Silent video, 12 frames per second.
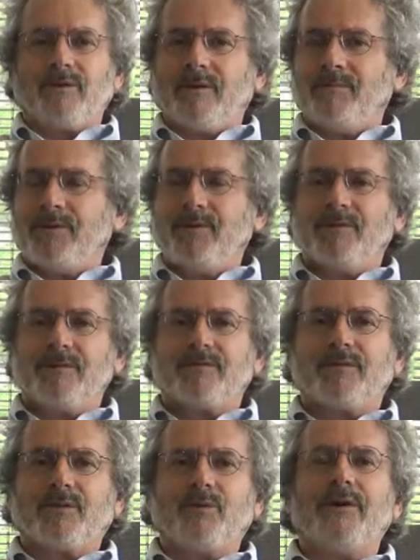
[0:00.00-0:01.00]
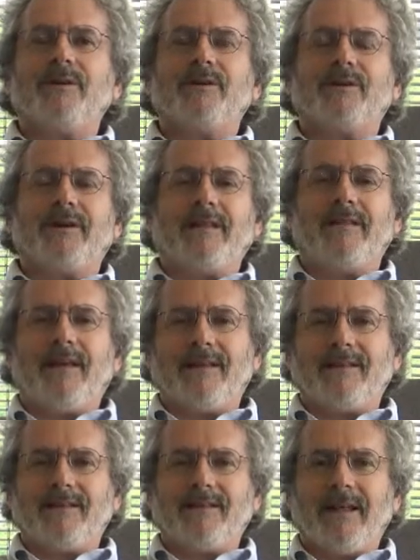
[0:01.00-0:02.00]
computers for Twitter and
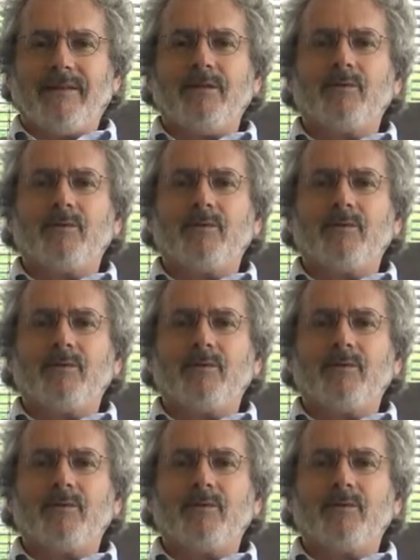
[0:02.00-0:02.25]
then led